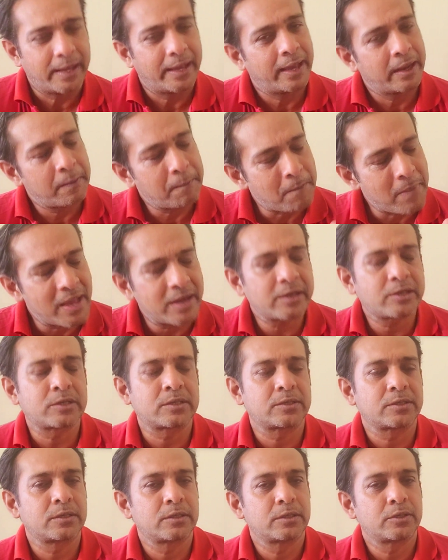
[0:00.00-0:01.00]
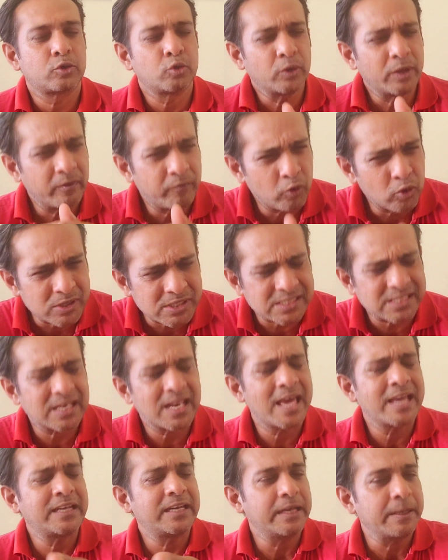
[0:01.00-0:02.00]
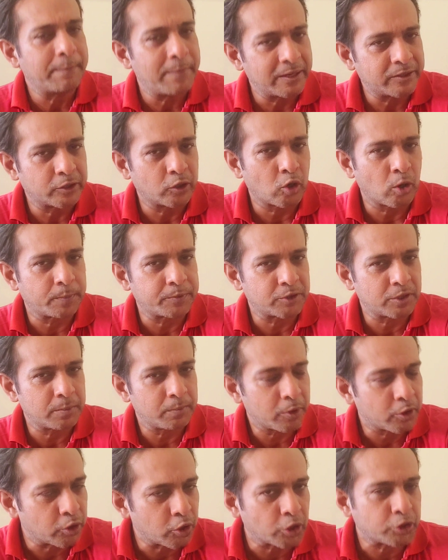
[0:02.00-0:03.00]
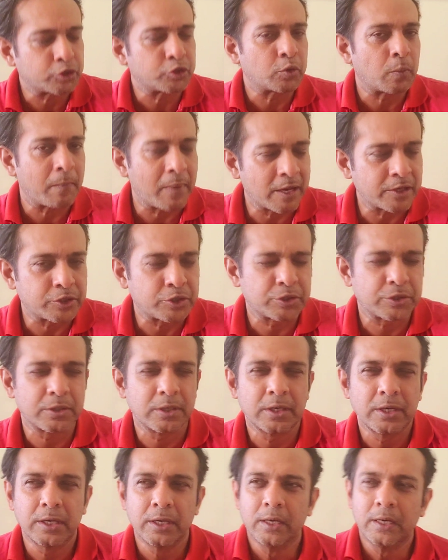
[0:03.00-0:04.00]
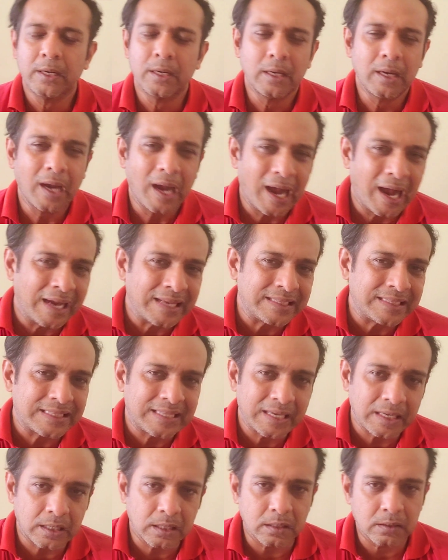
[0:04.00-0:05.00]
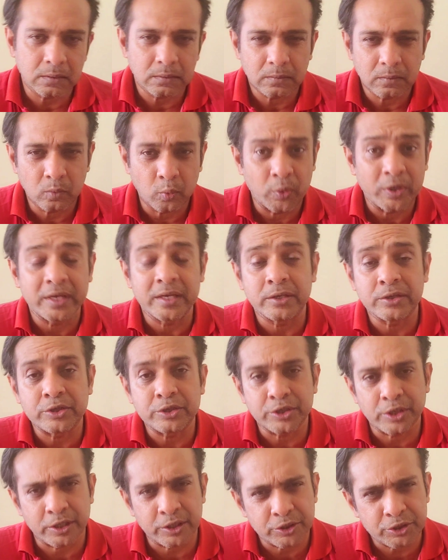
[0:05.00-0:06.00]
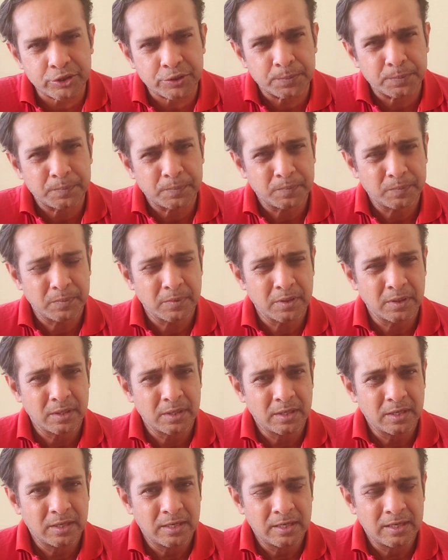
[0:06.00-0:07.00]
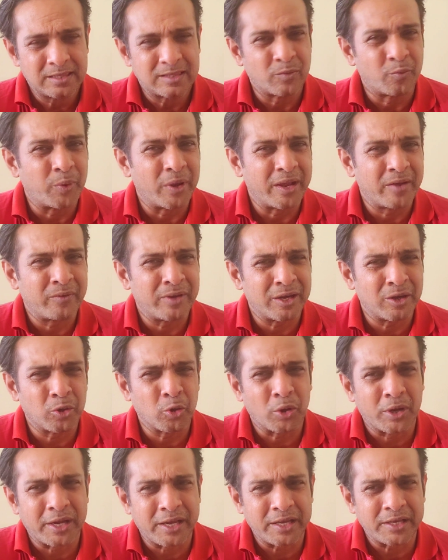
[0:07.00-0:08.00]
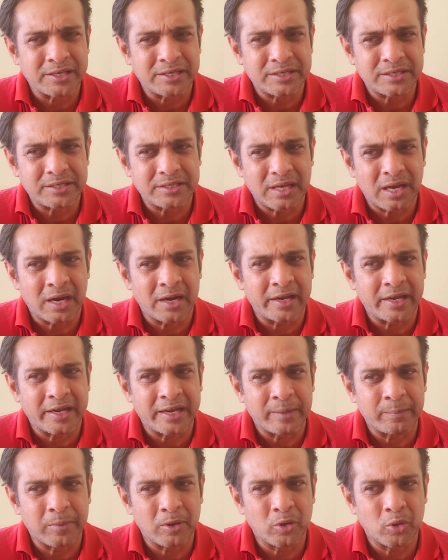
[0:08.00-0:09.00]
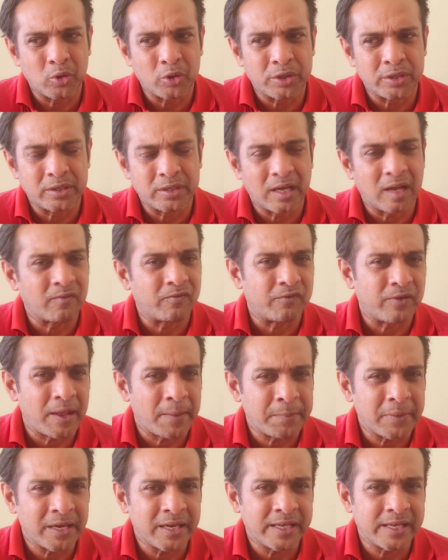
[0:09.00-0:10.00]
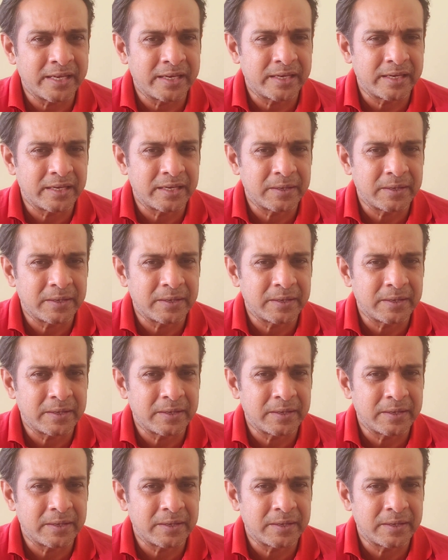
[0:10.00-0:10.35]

and merit to give you a slightly better option, but not too much, I think we can change the way we look at our neighborhood, our family,